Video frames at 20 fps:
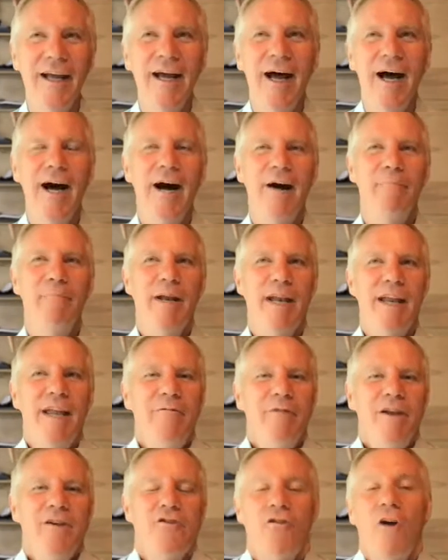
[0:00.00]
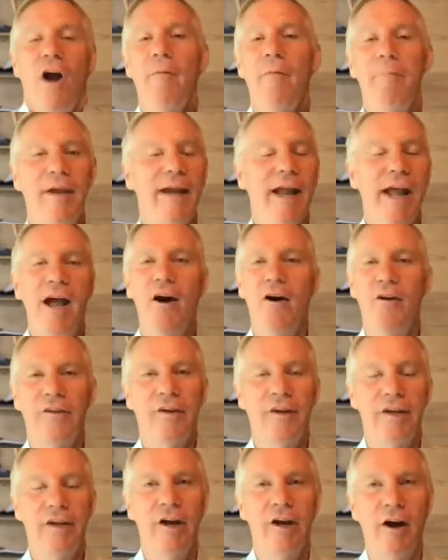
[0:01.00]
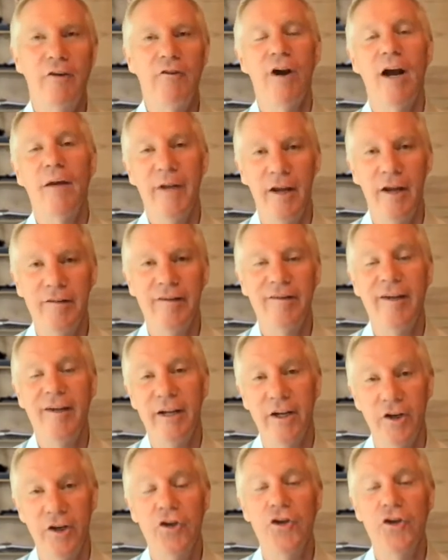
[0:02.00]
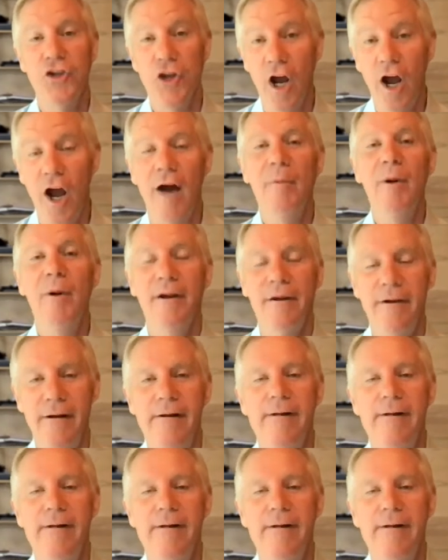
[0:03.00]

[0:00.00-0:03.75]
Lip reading: But even dropping out, I dropped out to take a good job.